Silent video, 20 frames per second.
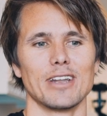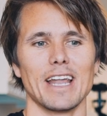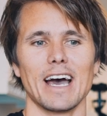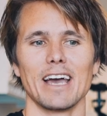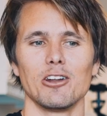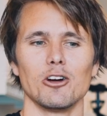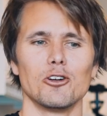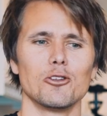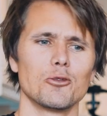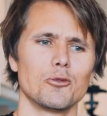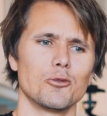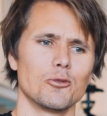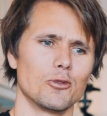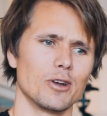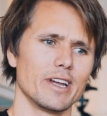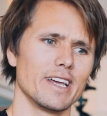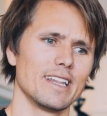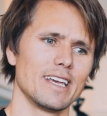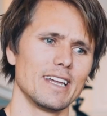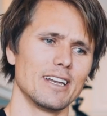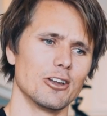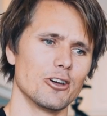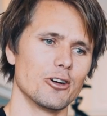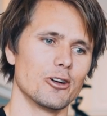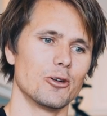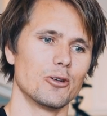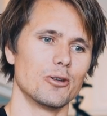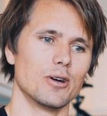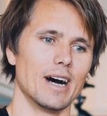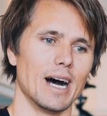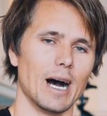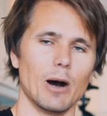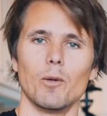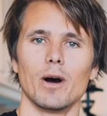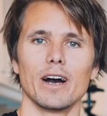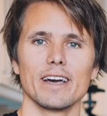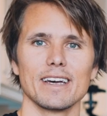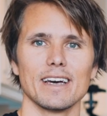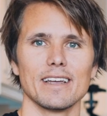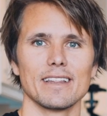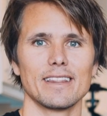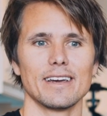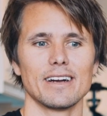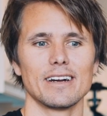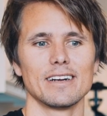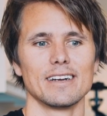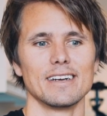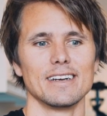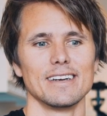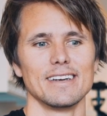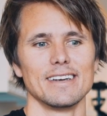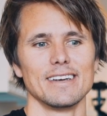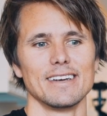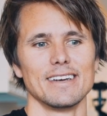And I don't really know how I got there.